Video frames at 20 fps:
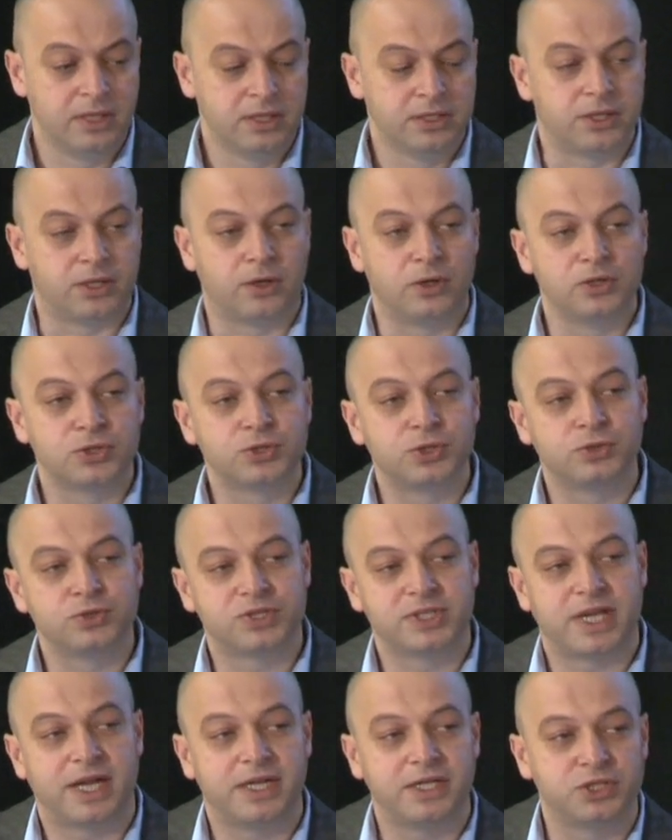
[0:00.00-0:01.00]
There are also
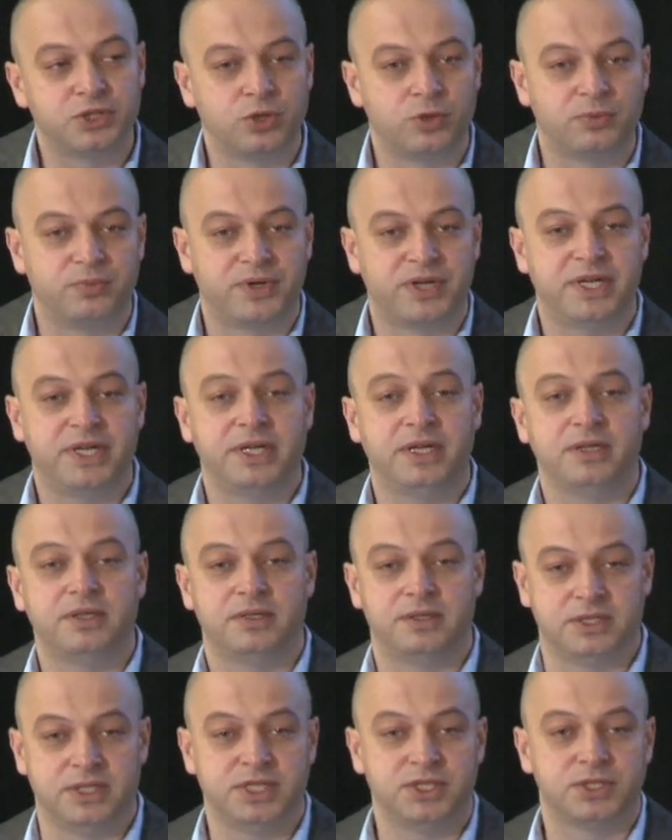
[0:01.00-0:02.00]
studies comparing
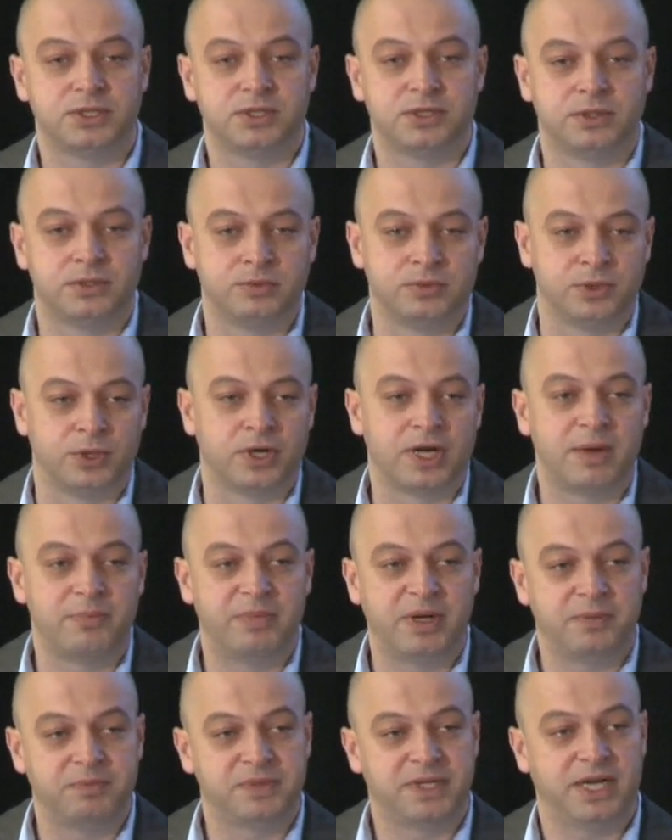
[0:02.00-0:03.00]
this DOTA
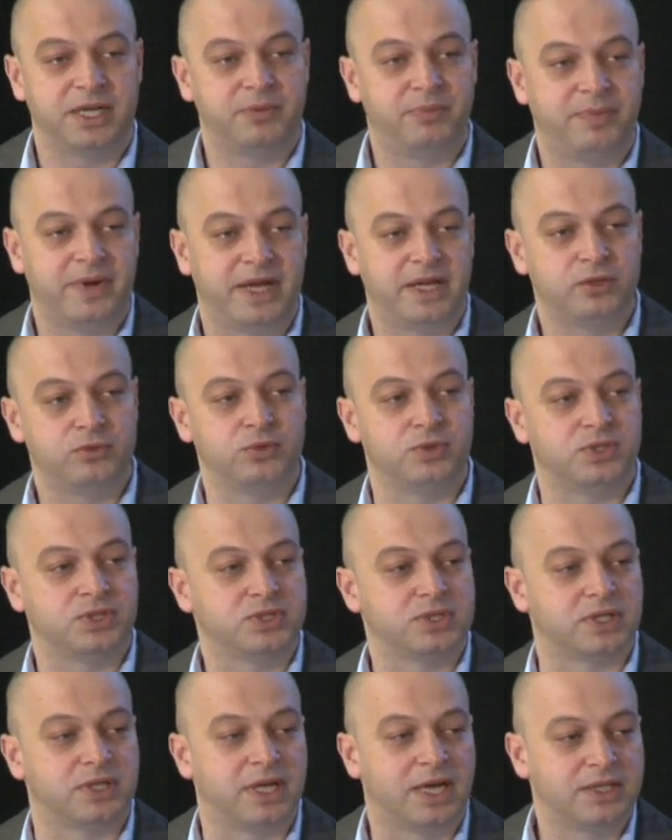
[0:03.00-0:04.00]
peptide PET
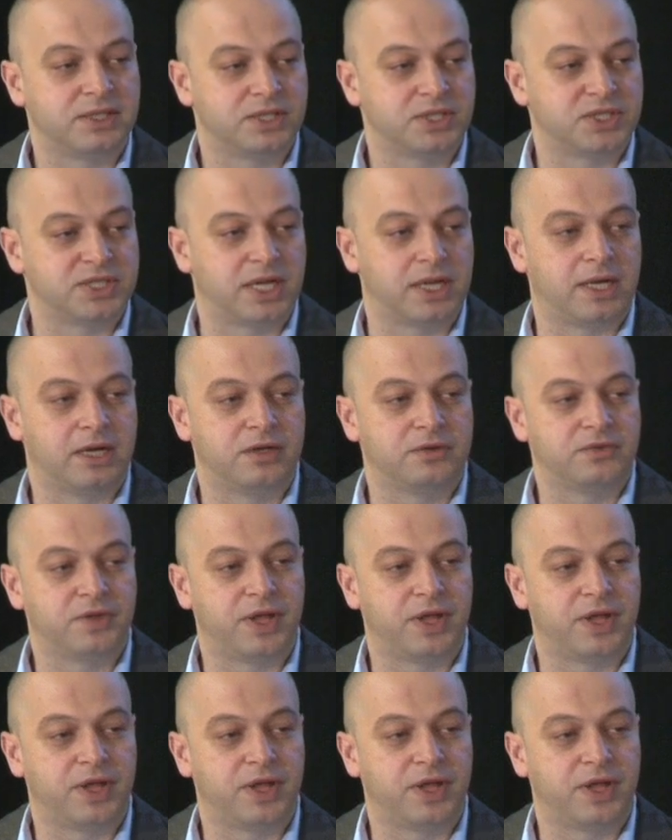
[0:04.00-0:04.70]
with another standard of